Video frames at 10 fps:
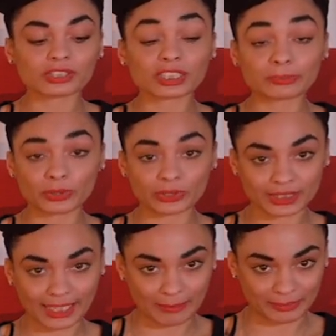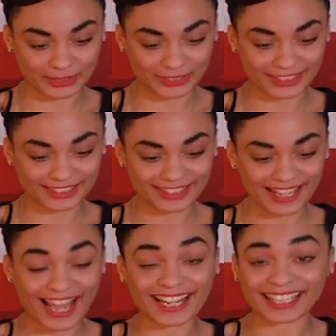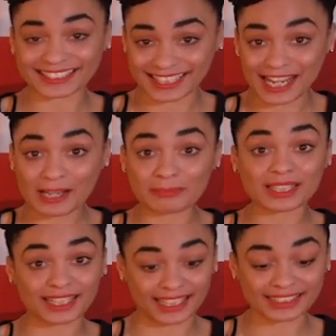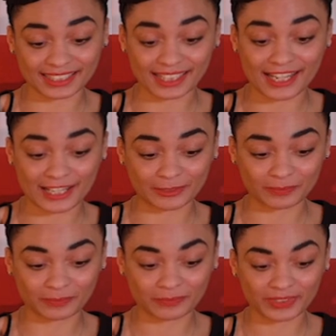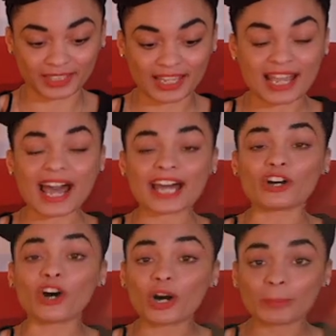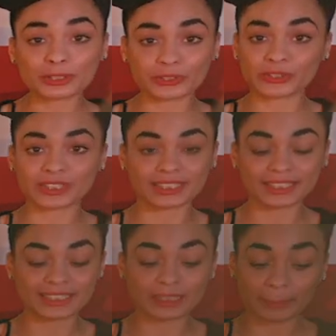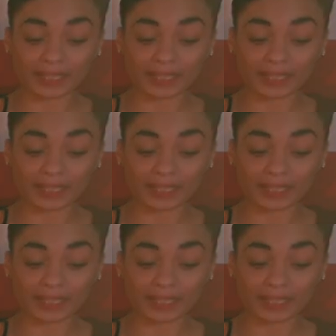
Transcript: Sports captain and at times class clown, an opportunity to